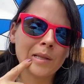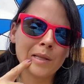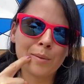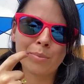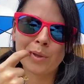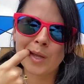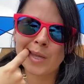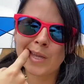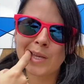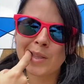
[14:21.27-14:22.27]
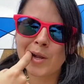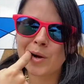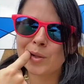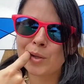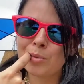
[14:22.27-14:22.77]
lip and get in there
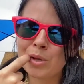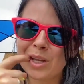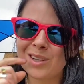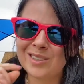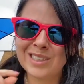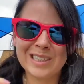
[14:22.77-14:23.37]
a little bit.